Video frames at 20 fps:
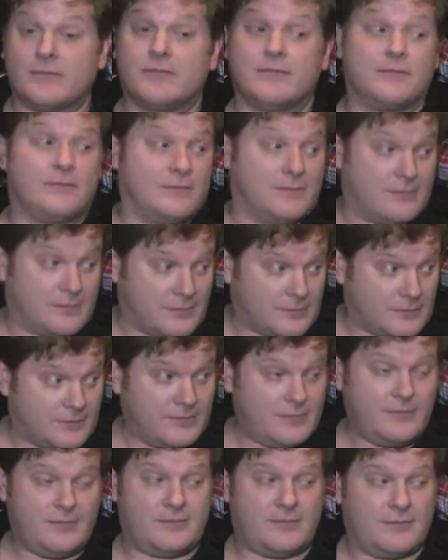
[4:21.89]

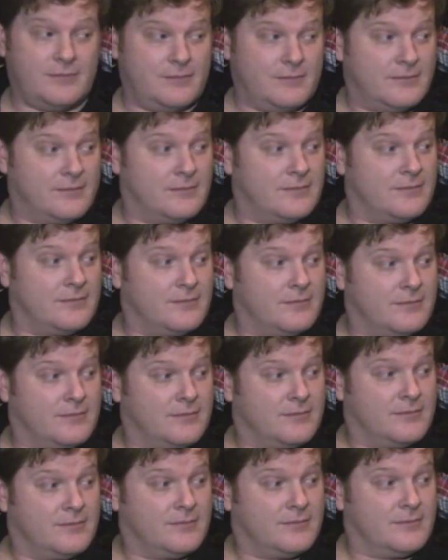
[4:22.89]

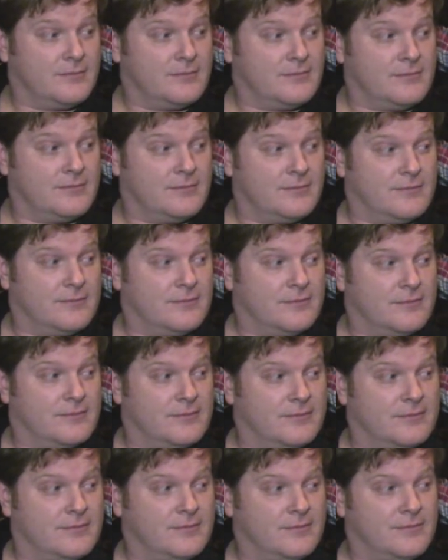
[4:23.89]

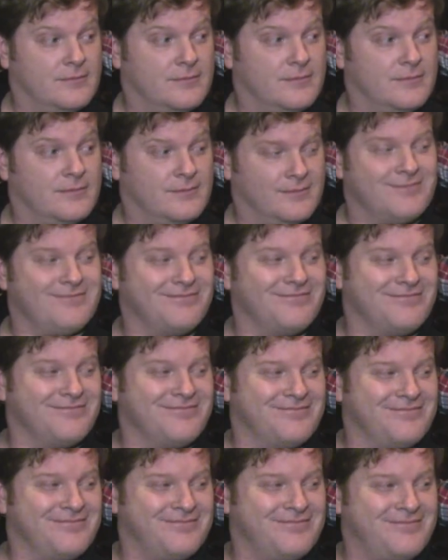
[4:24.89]

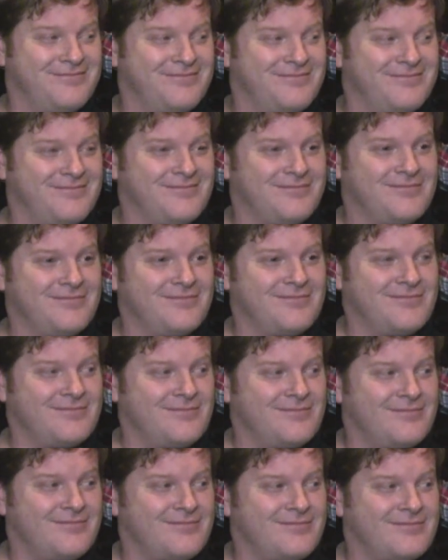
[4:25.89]

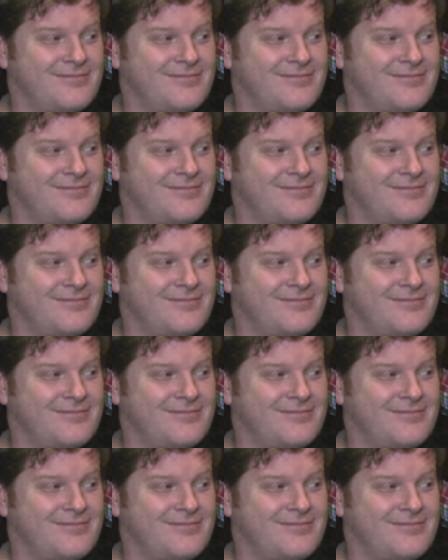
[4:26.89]
No words are spoken by the person on screen.